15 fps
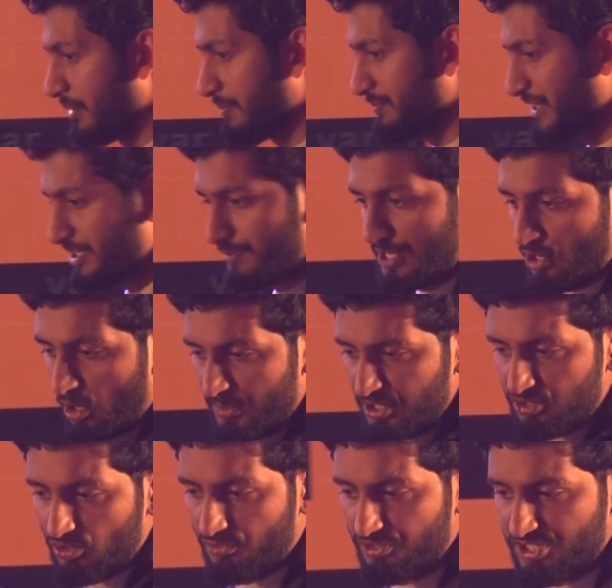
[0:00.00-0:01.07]
This may not be
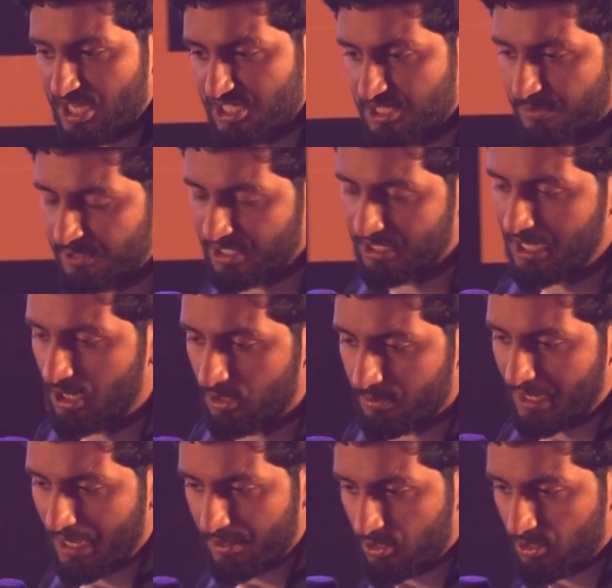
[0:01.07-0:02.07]
true for ChatGPT now, but